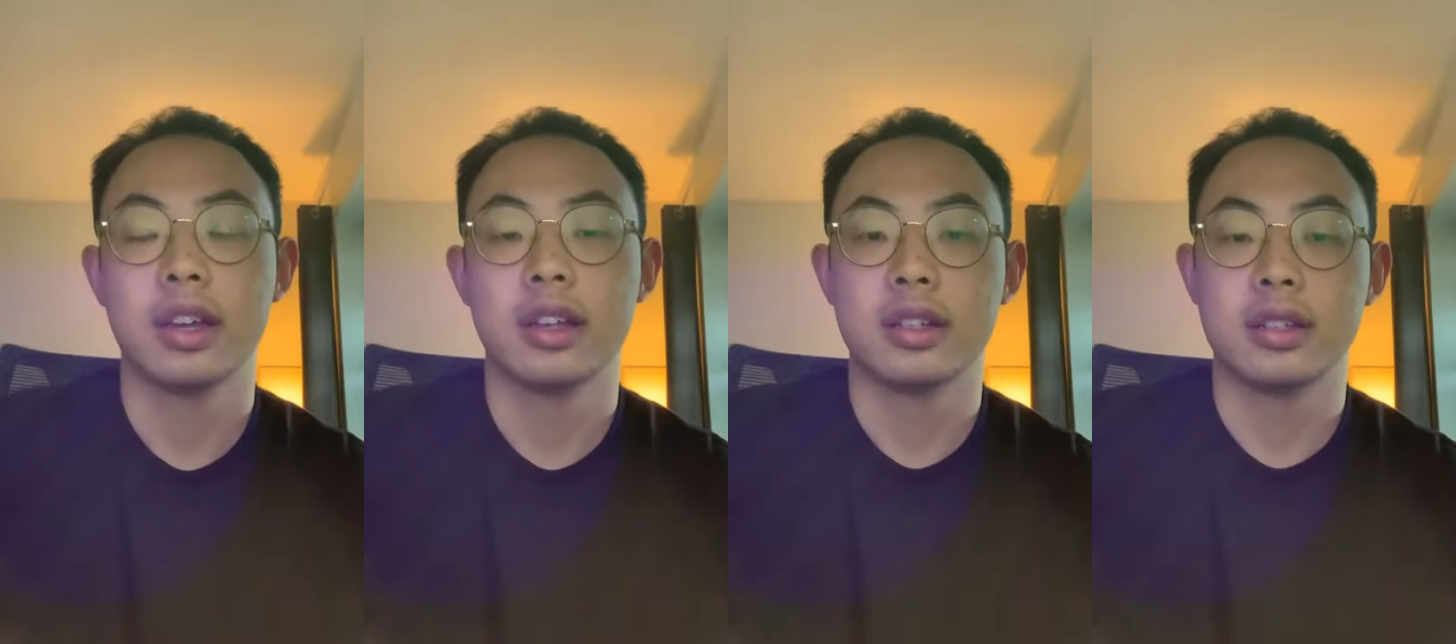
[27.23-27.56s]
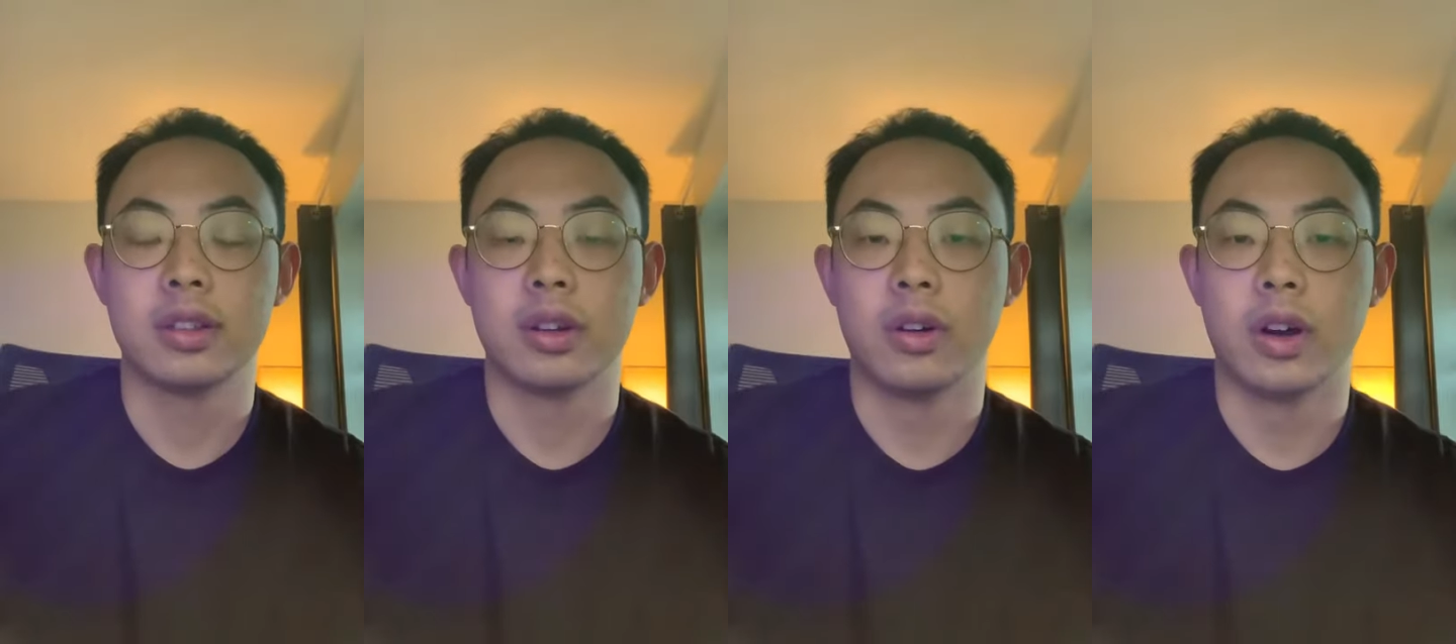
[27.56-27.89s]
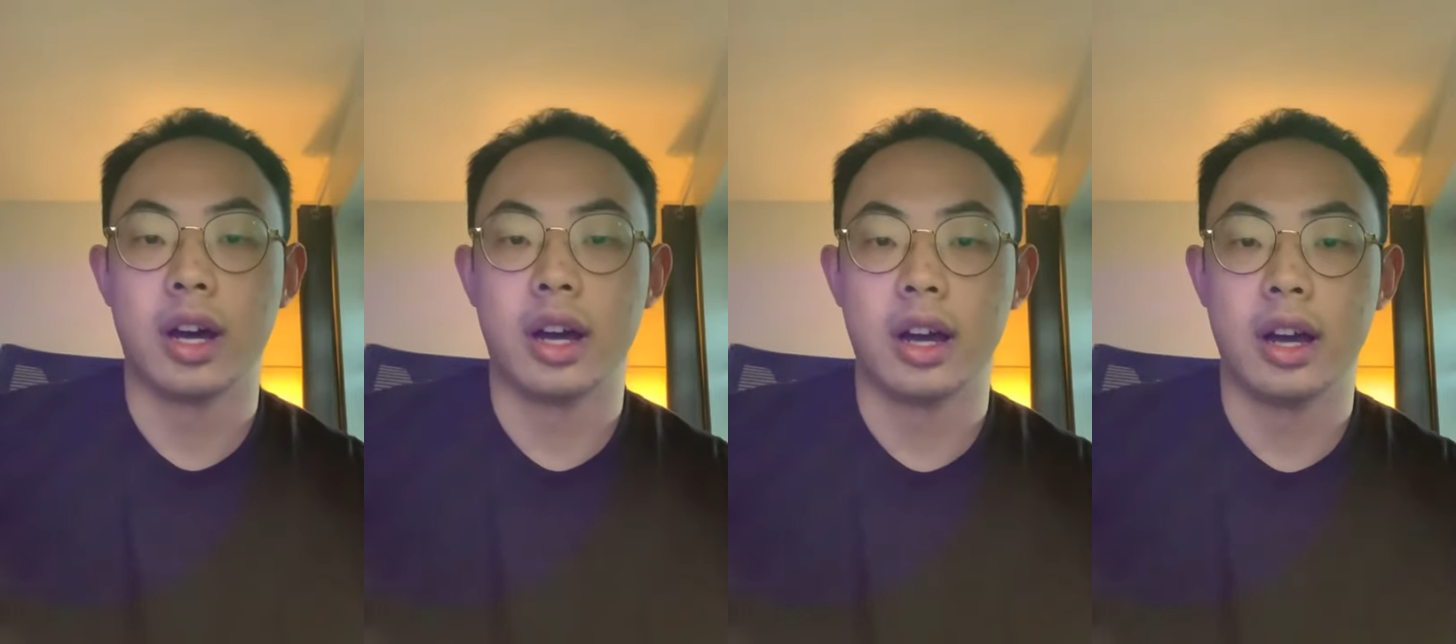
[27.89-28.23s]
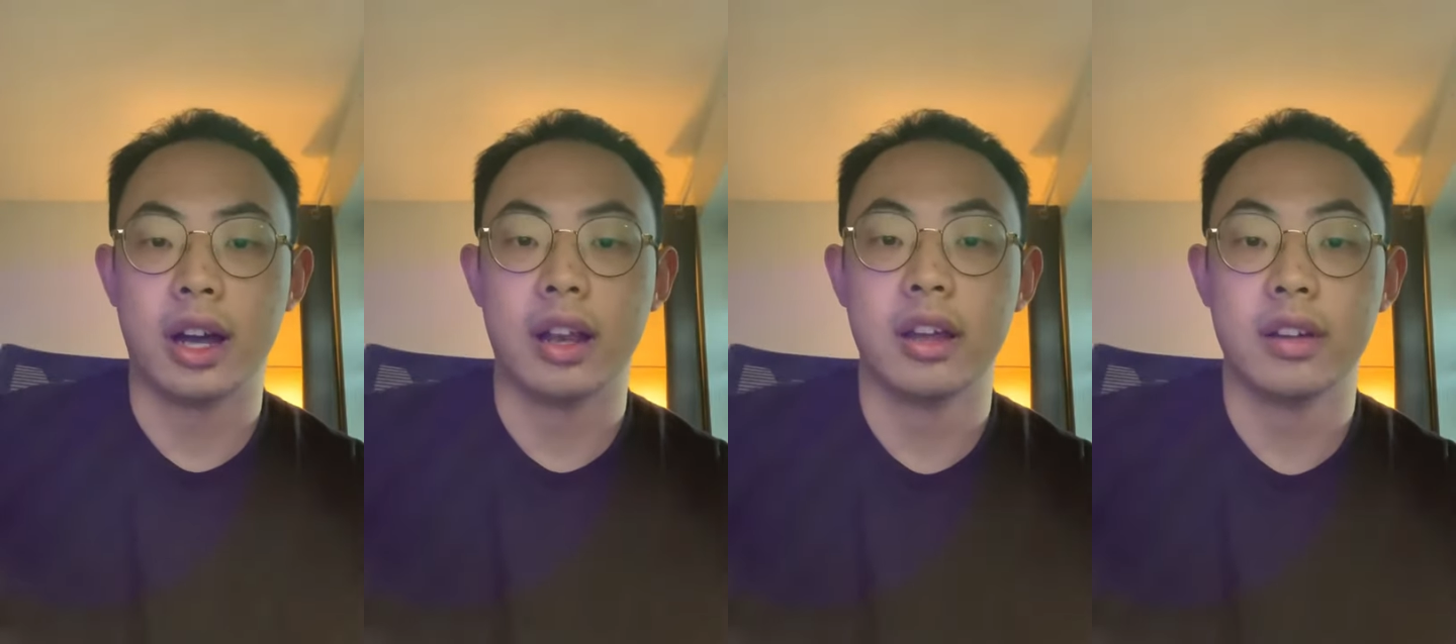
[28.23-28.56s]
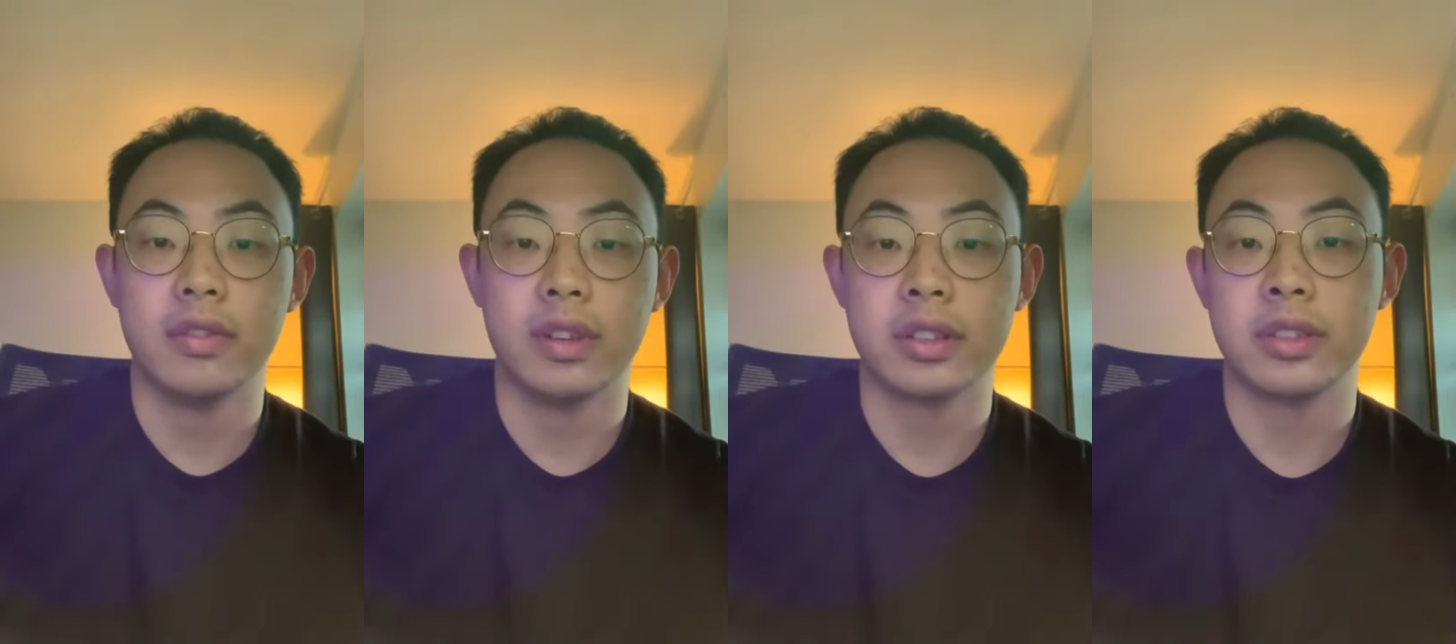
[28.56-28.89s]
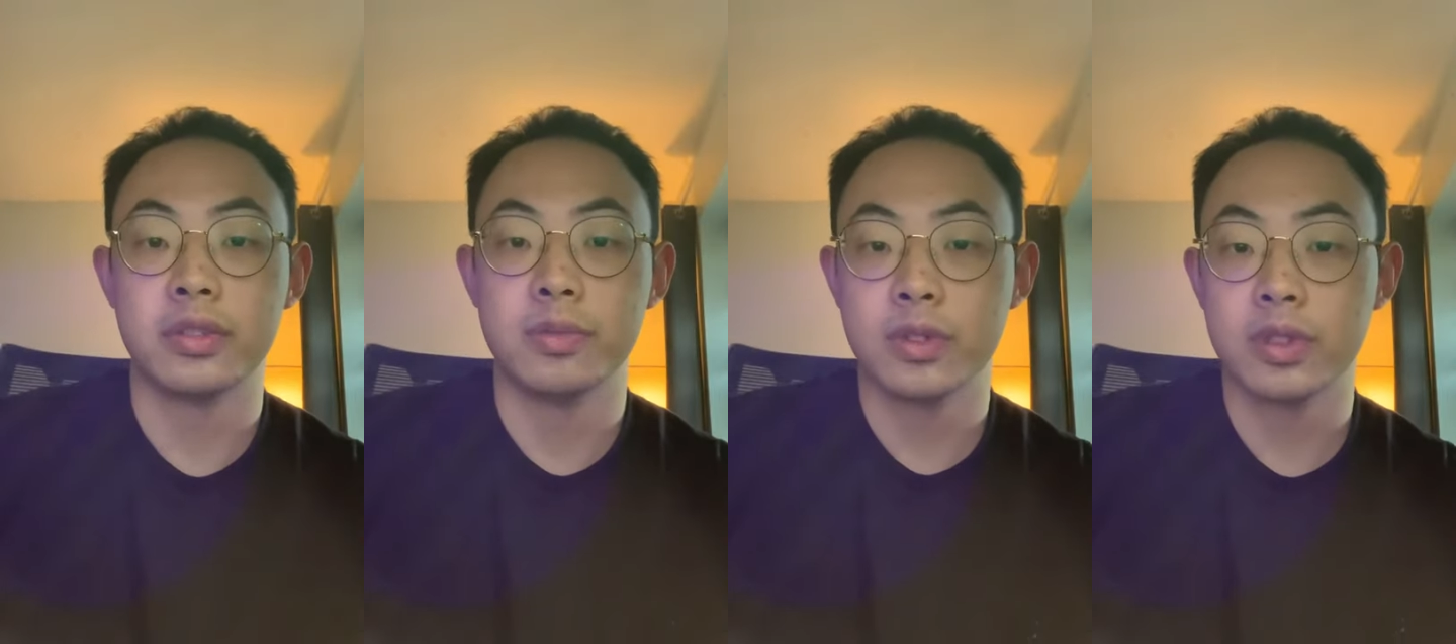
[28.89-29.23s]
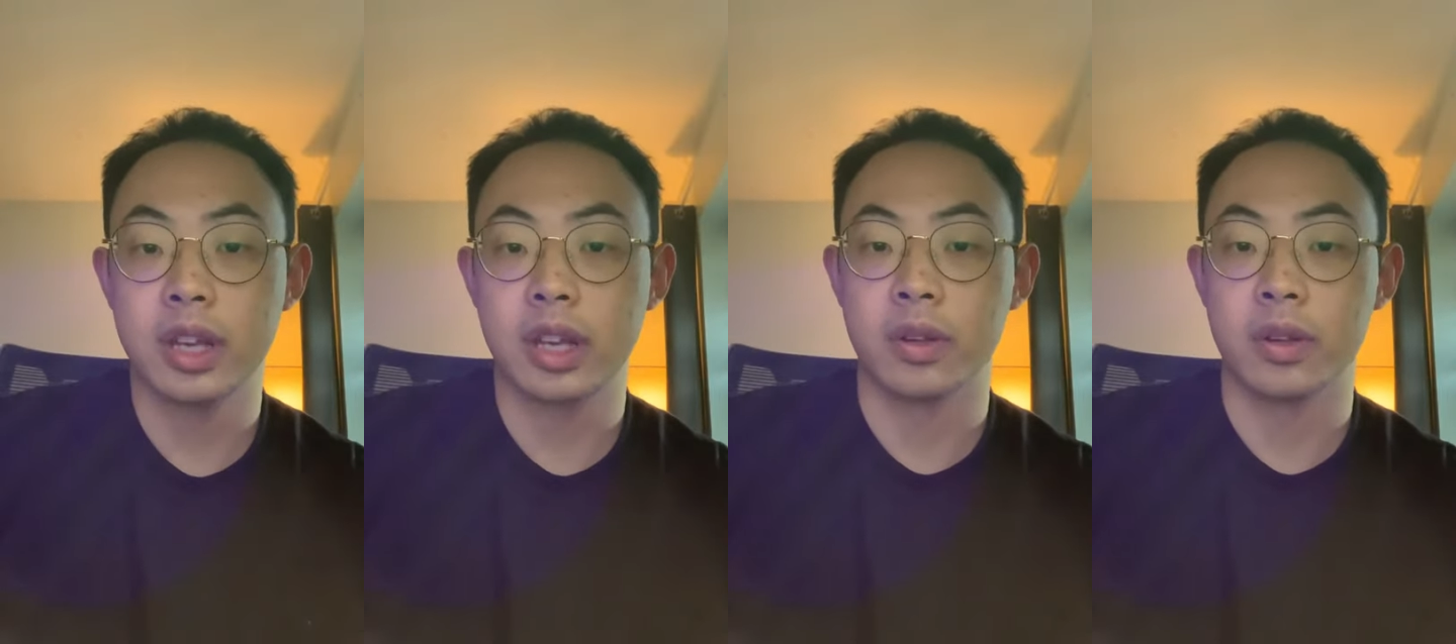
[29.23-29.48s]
So I love listening to music